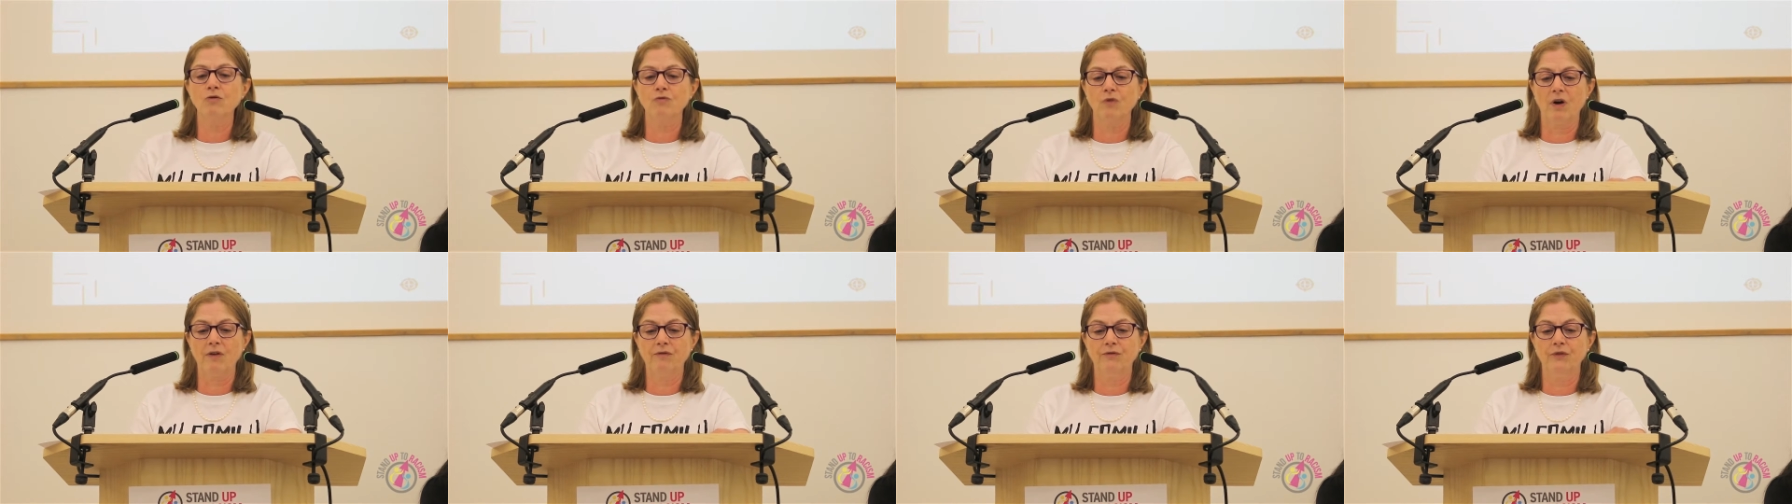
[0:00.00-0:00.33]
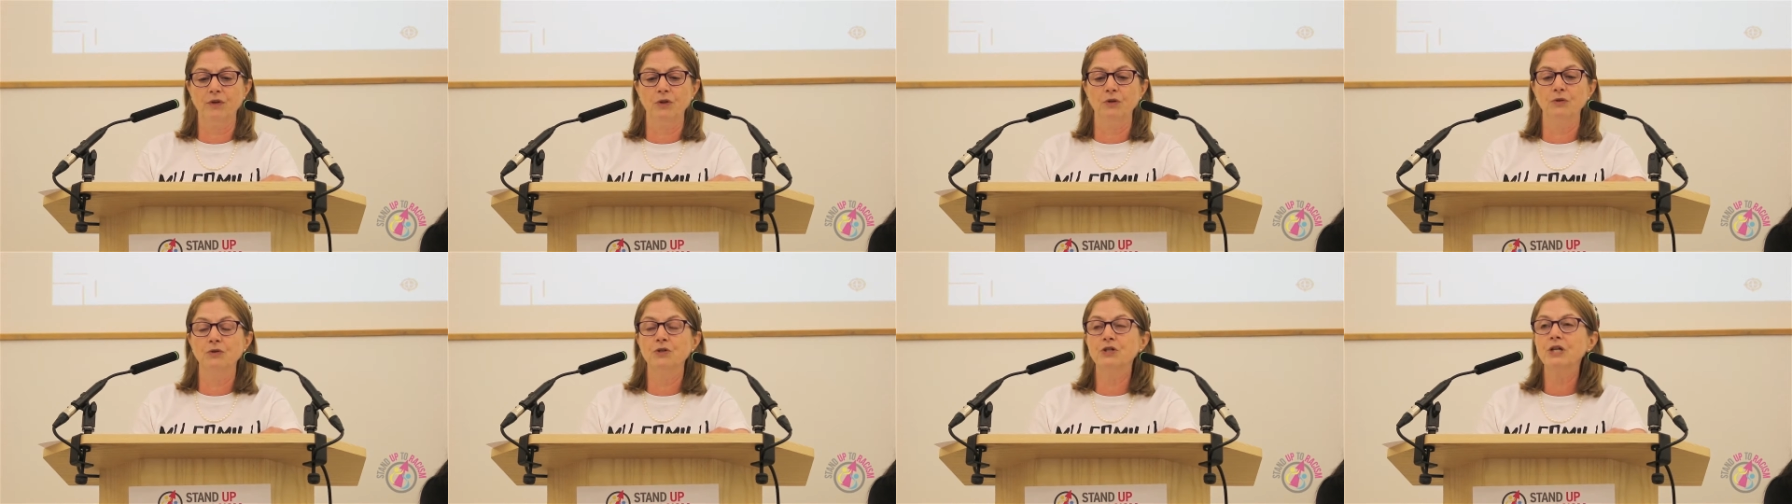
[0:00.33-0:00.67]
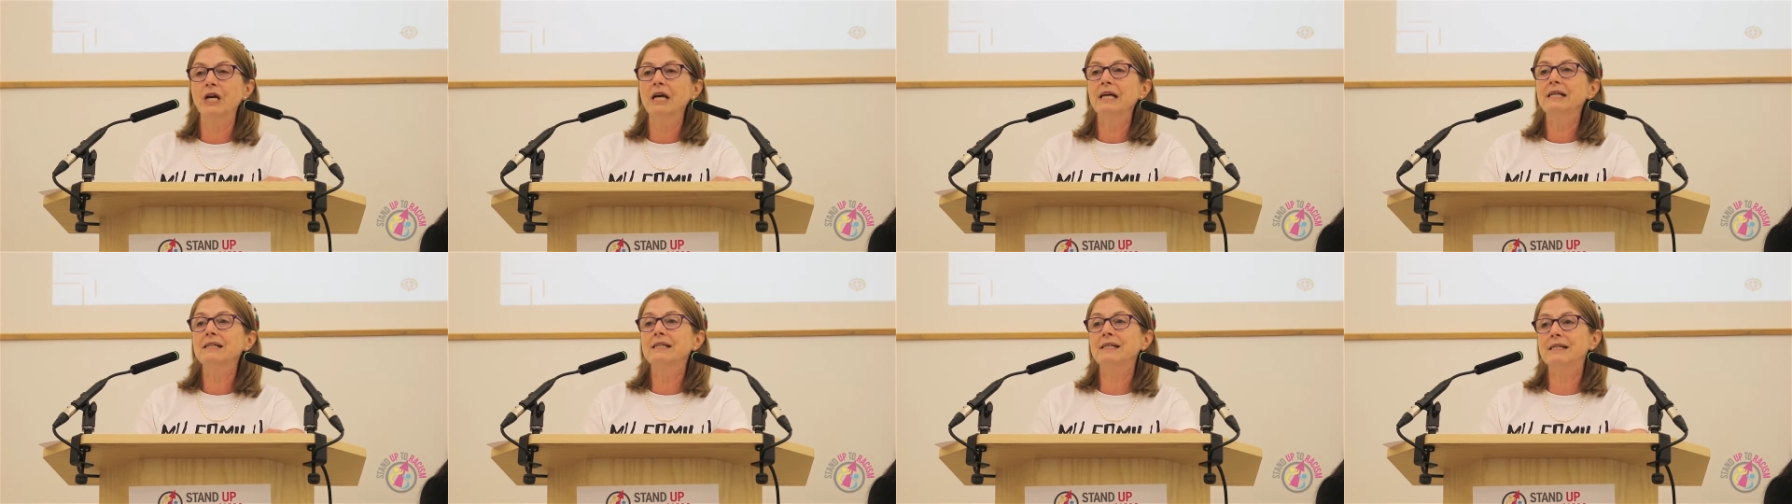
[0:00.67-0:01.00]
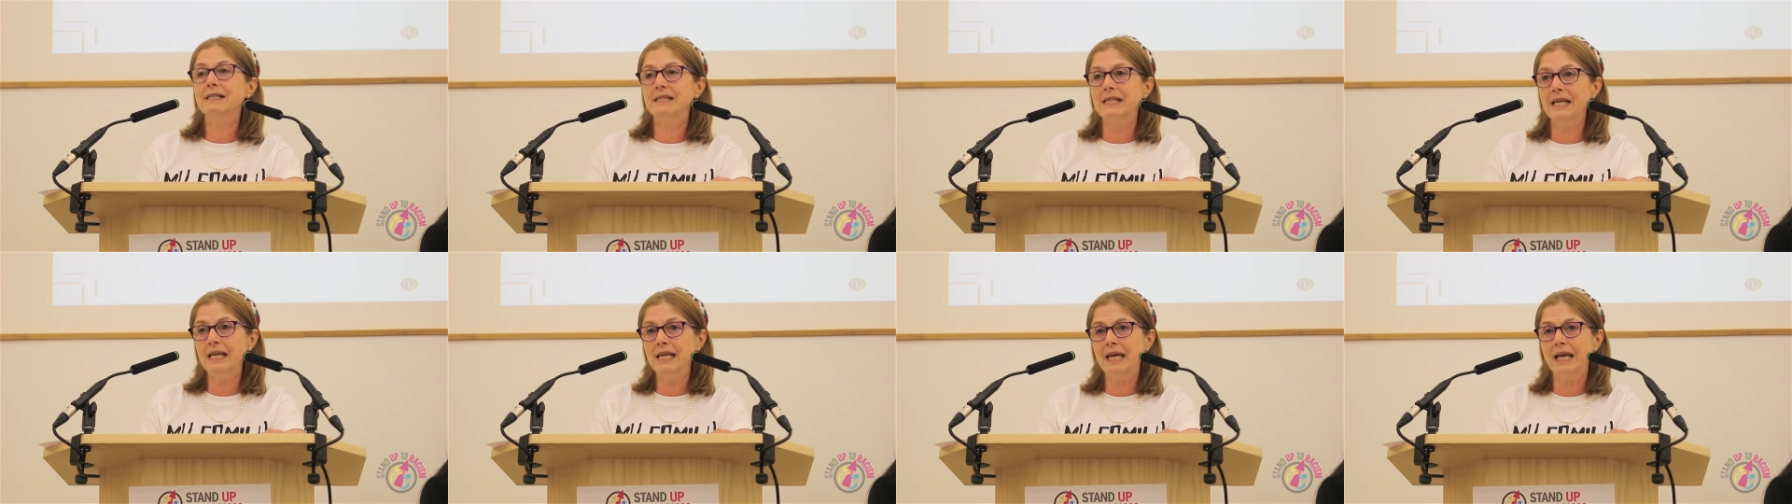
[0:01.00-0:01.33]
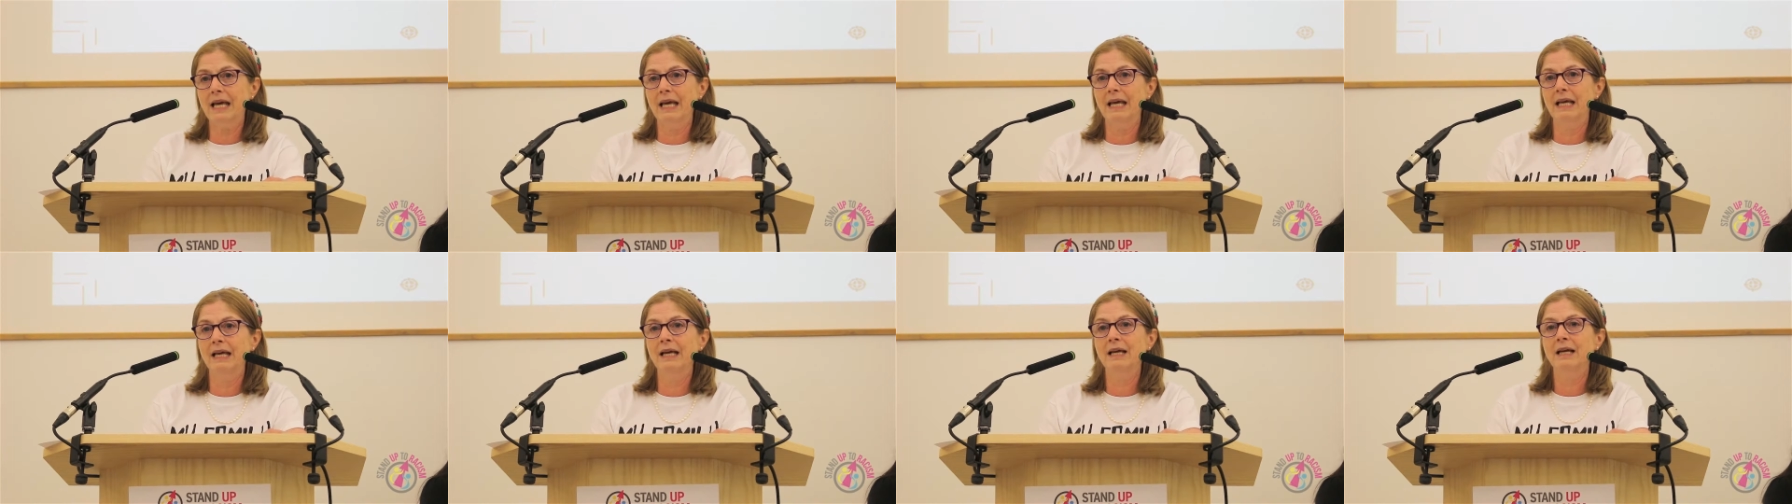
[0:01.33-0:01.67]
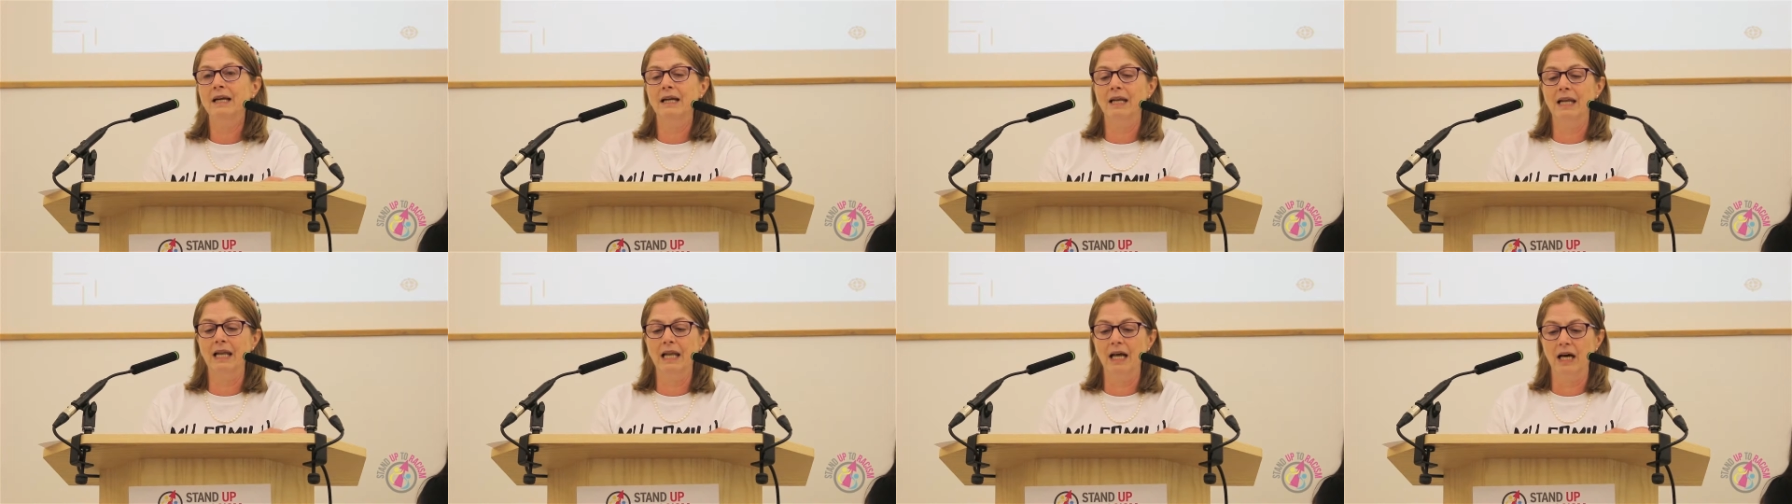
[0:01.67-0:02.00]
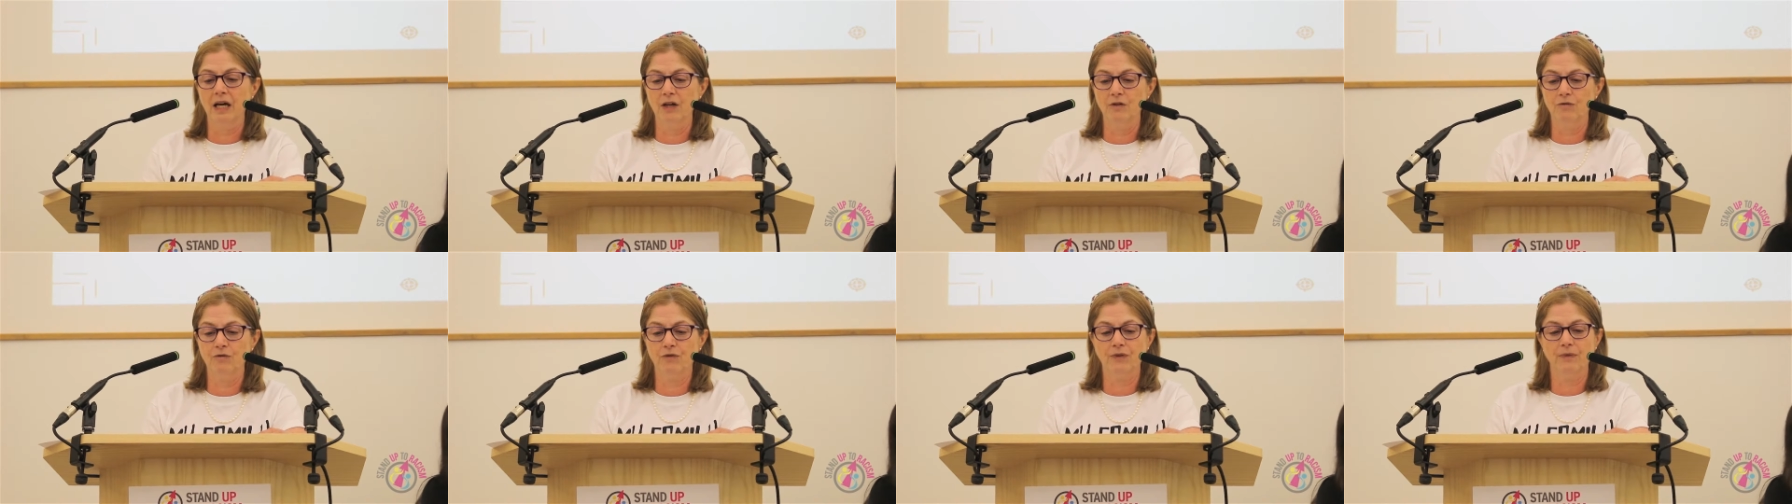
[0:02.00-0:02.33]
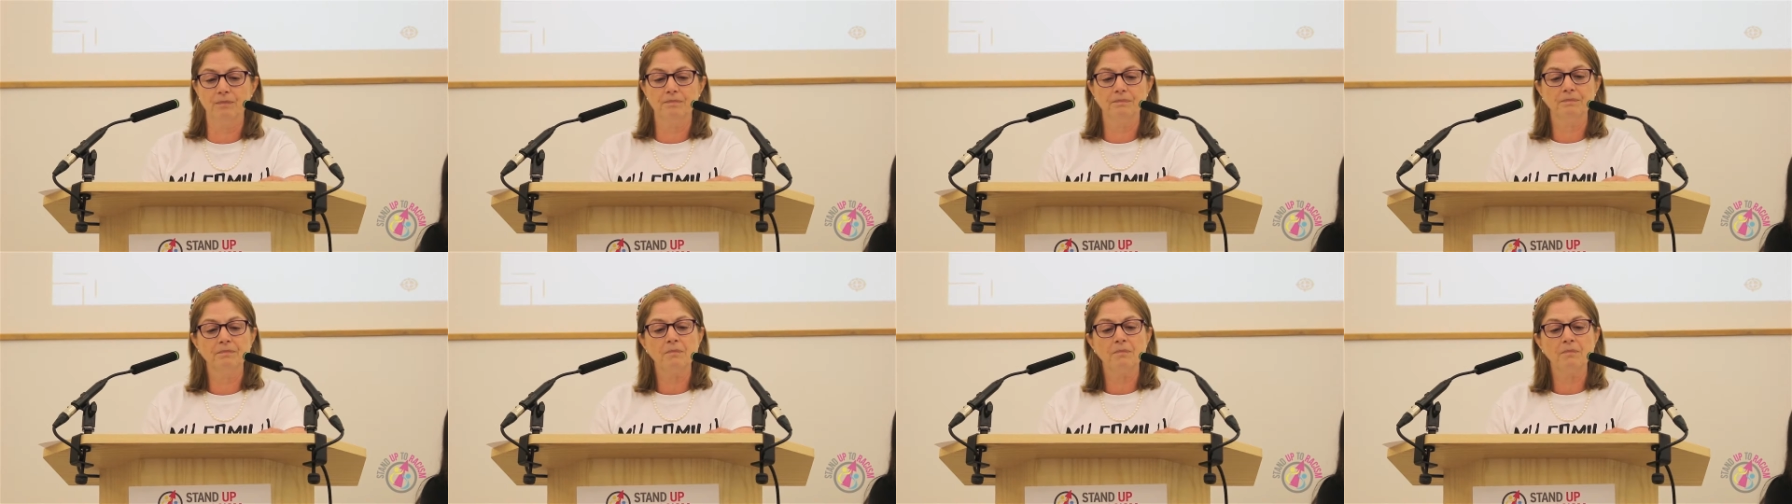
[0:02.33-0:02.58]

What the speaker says: refuge, seeking life.